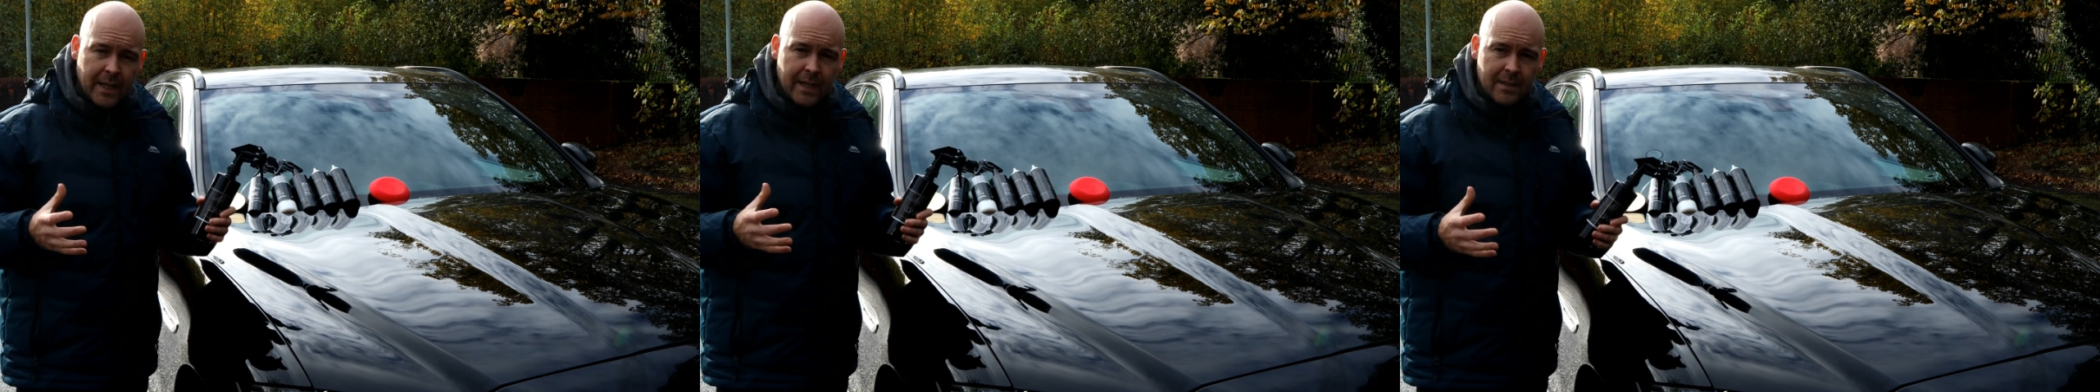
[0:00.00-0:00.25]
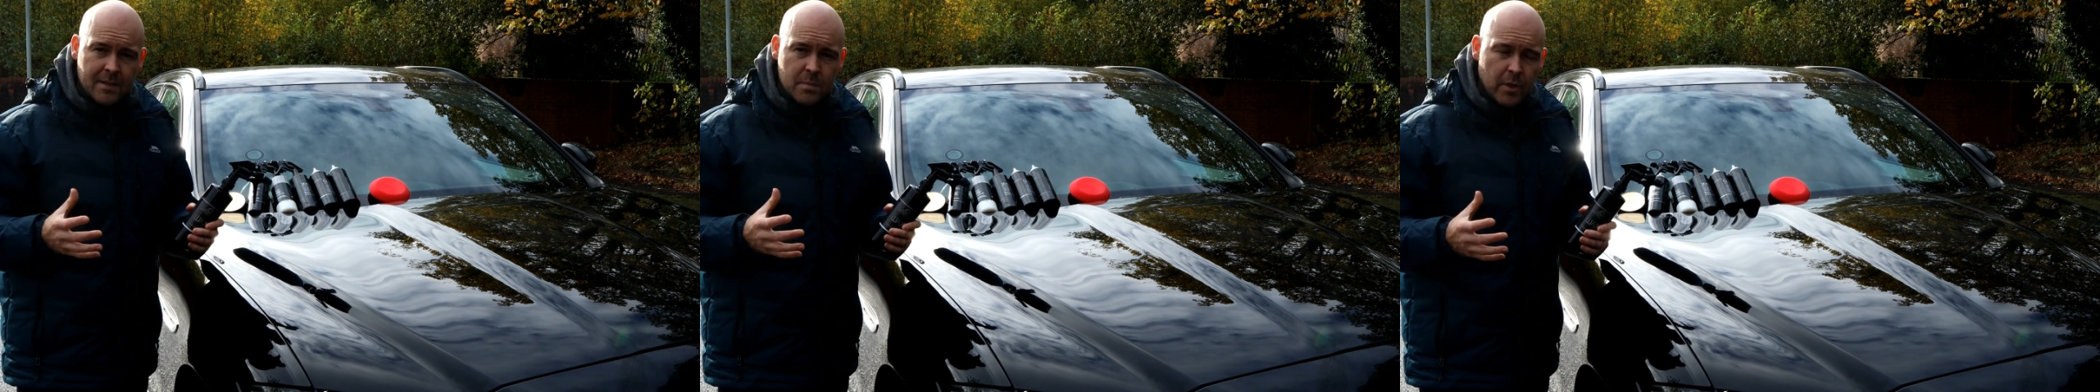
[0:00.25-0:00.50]

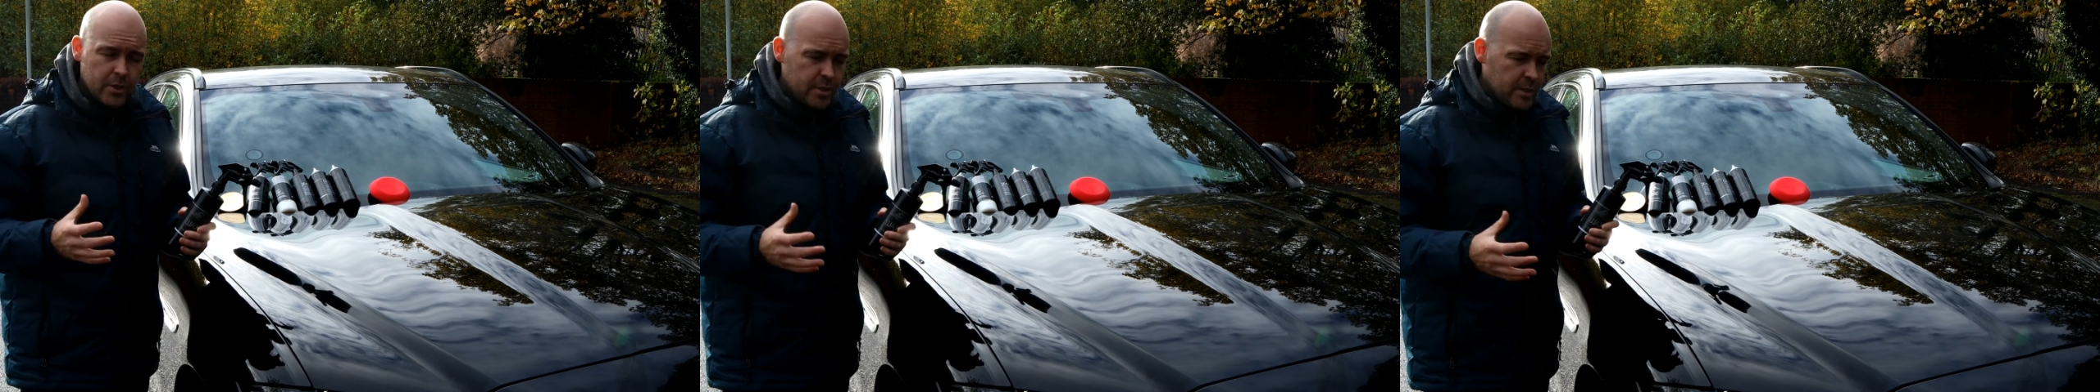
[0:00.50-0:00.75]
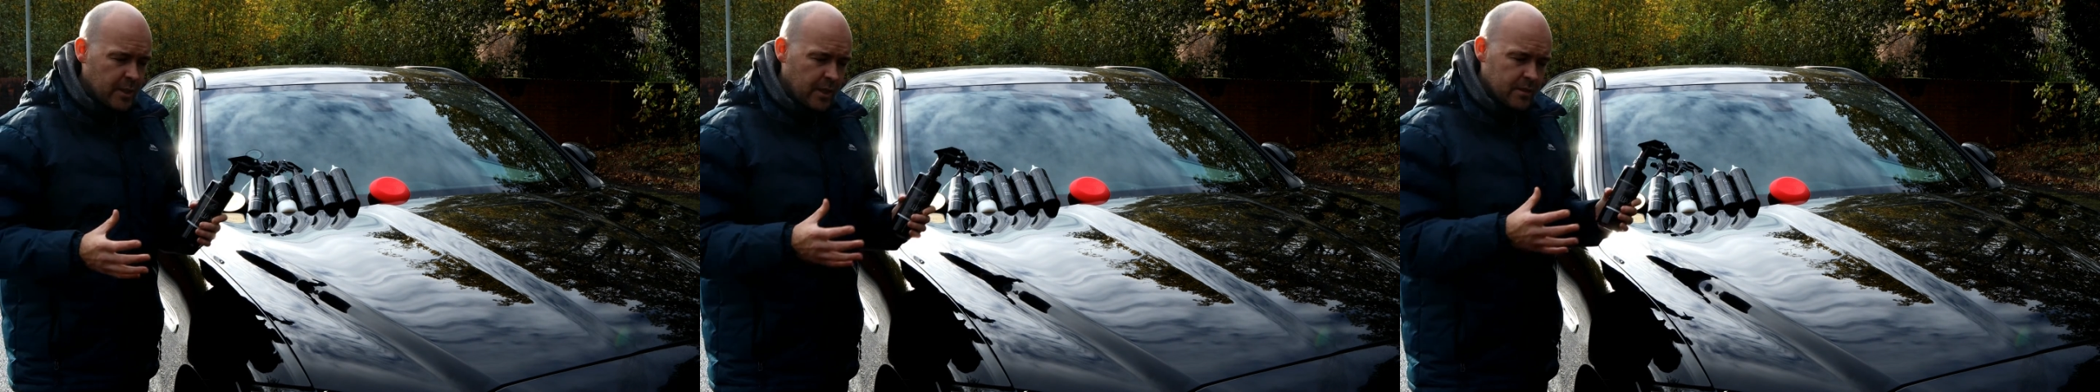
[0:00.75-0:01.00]
getting as
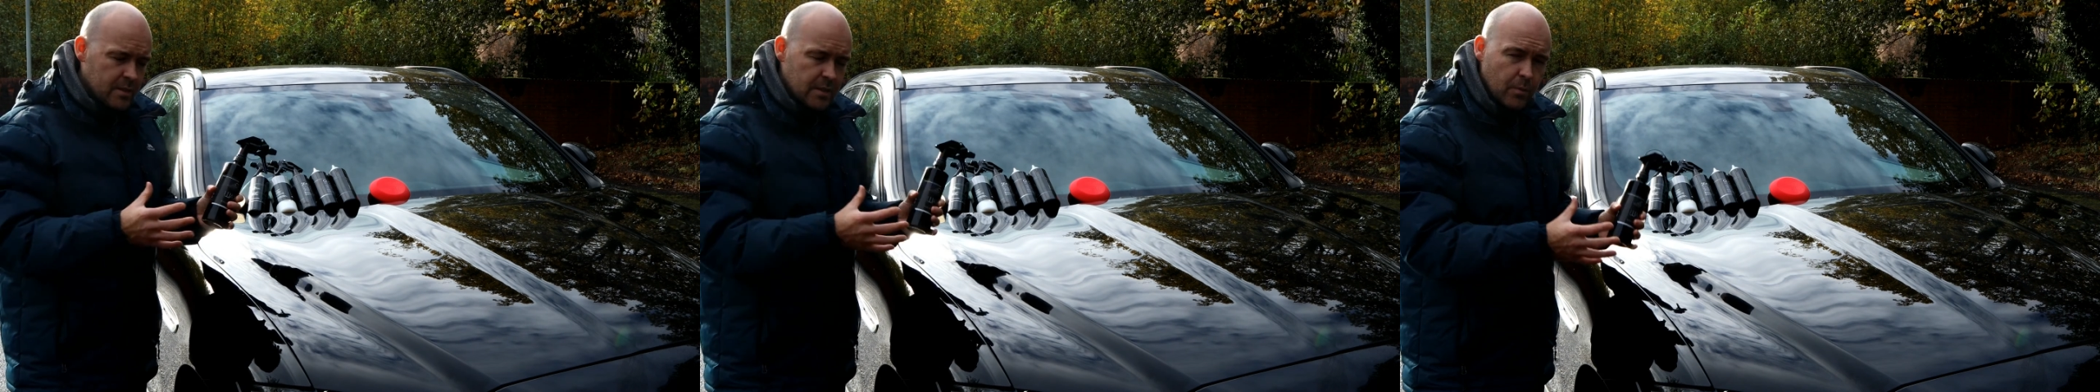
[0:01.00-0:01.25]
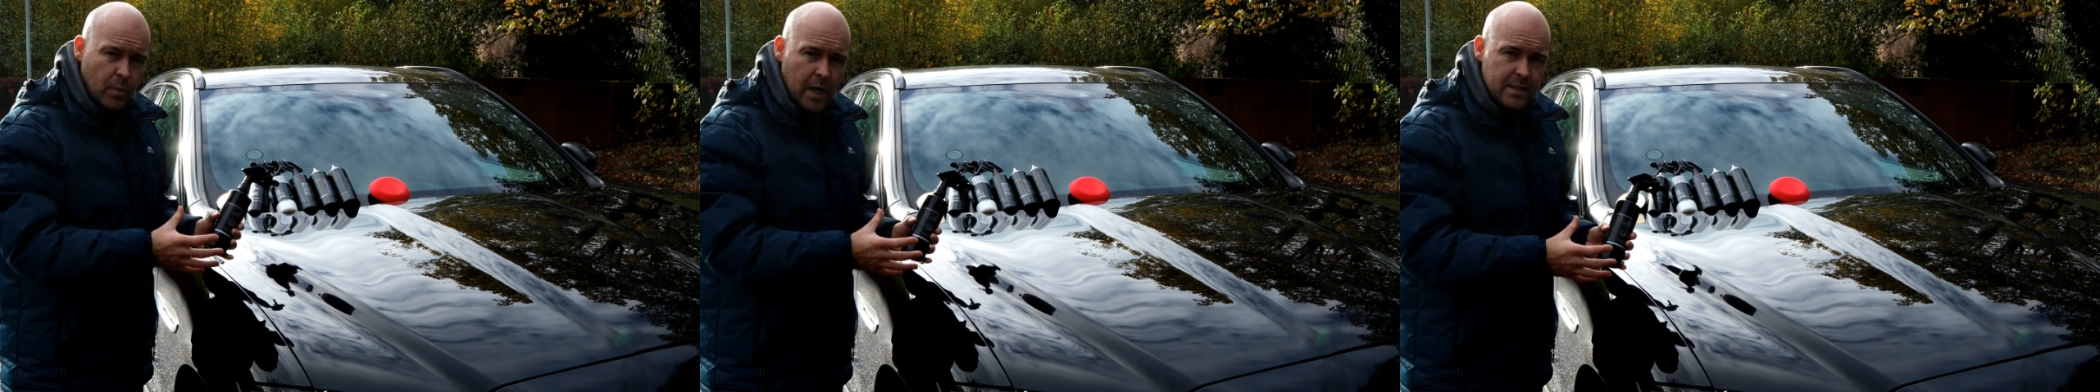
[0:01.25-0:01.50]
much chance
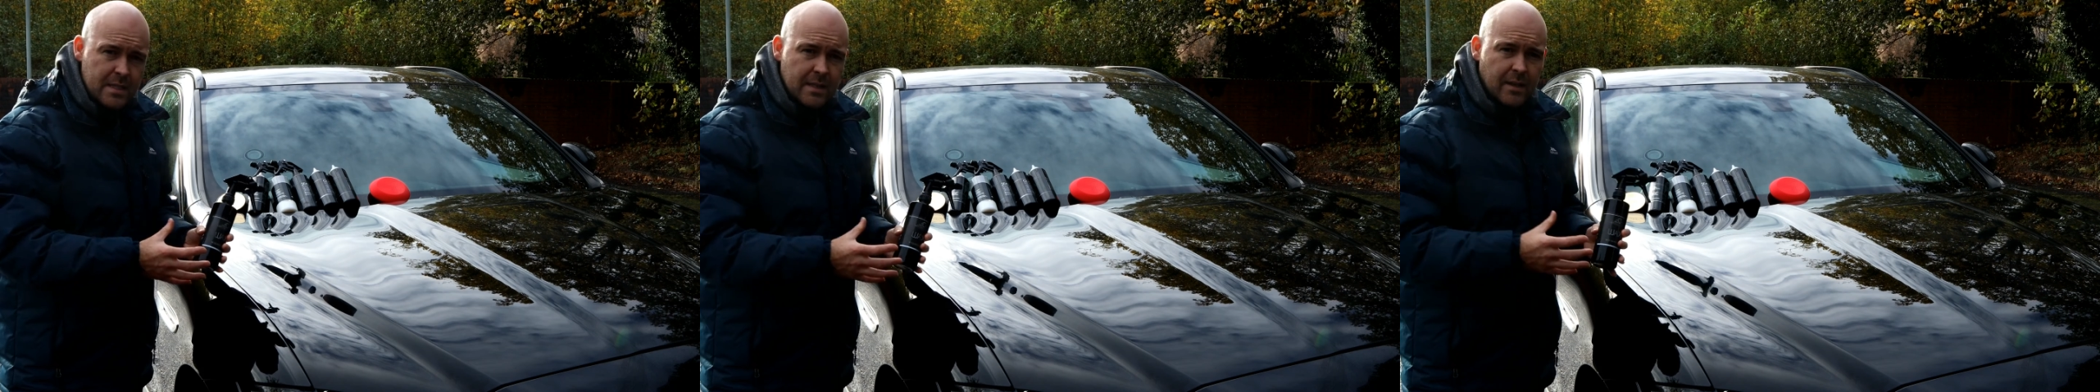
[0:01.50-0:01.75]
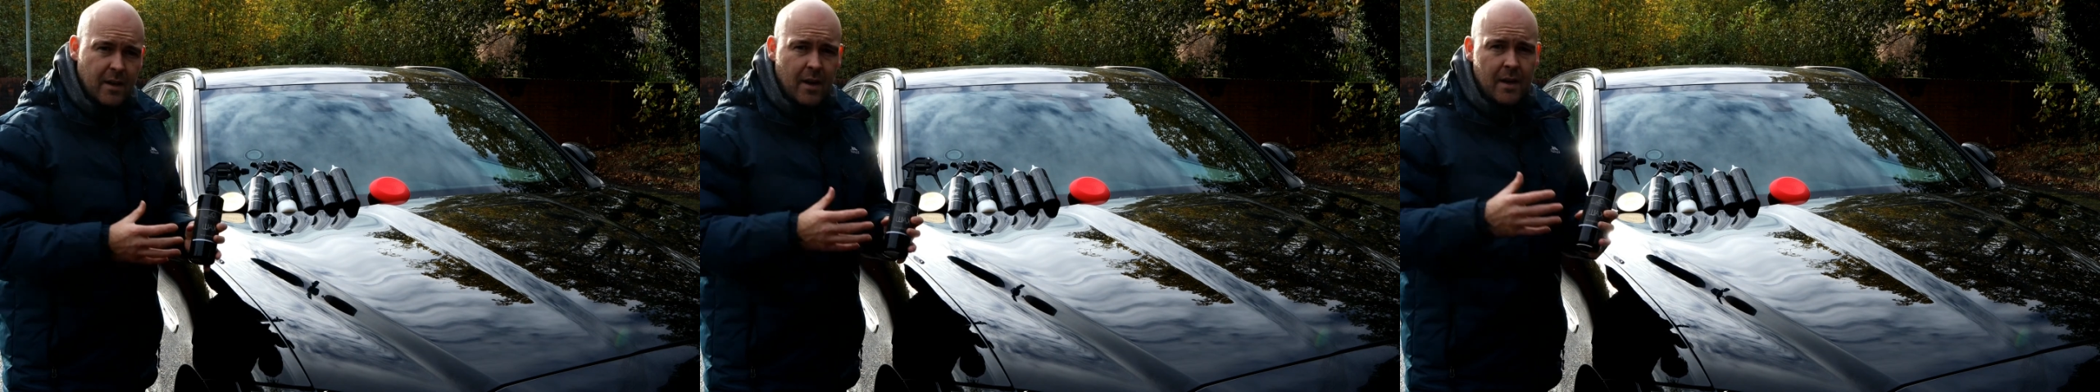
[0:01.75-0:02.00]
to wax
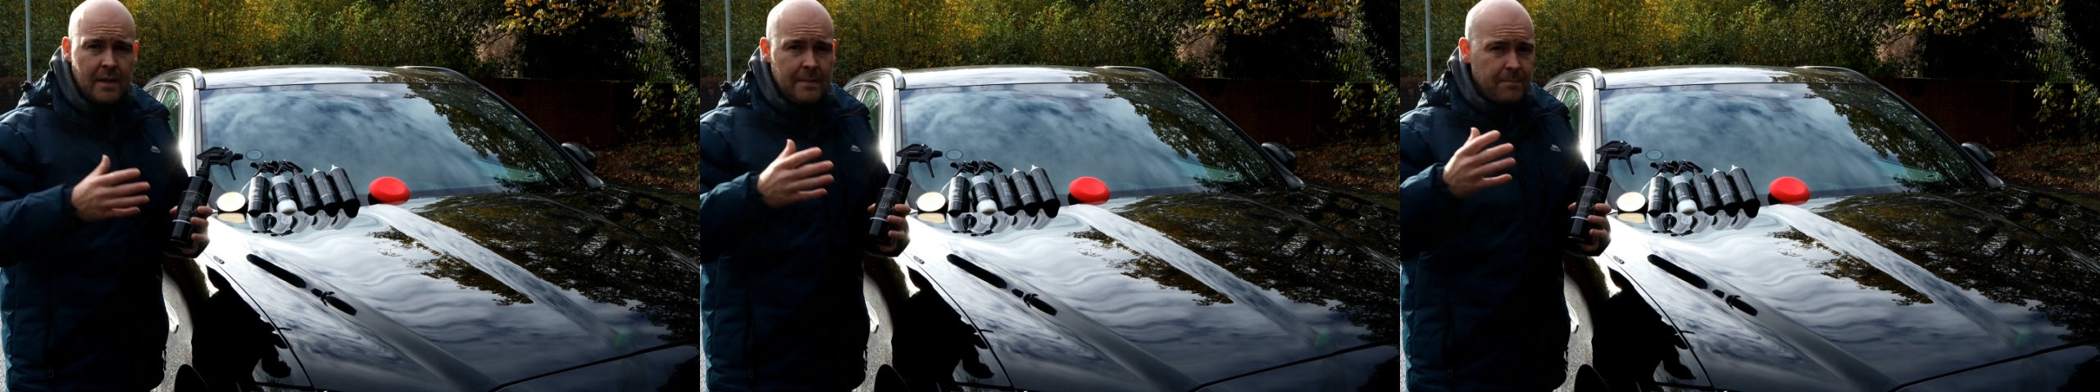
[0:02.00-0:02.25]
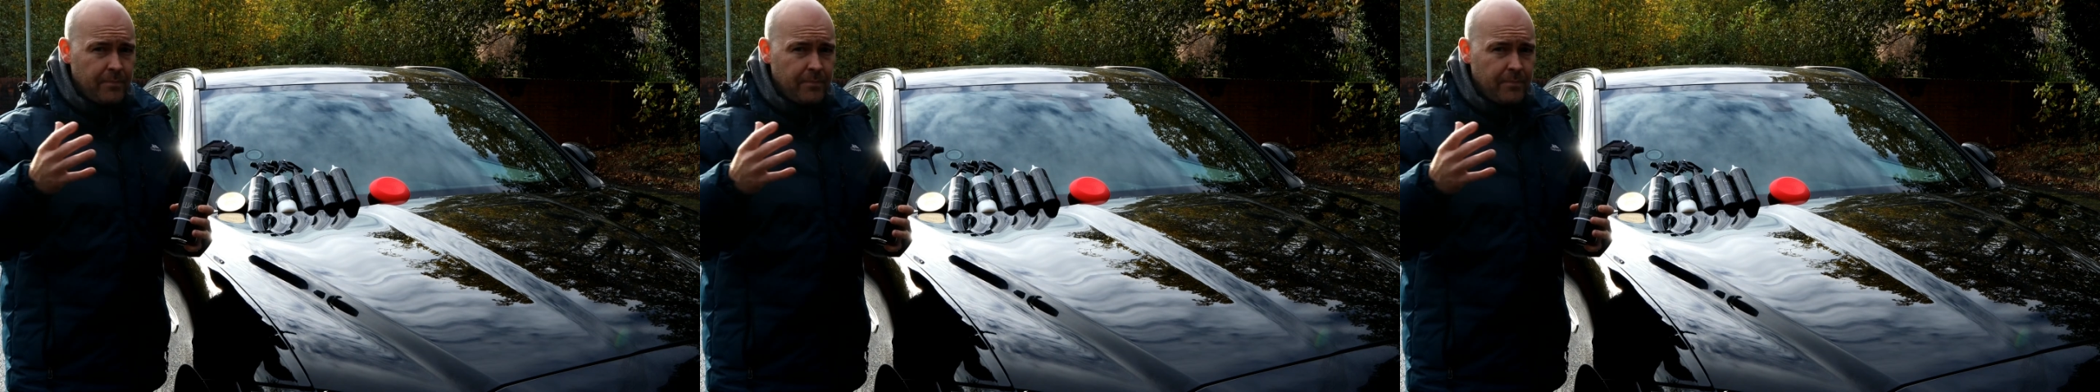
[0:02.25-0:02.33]
the car.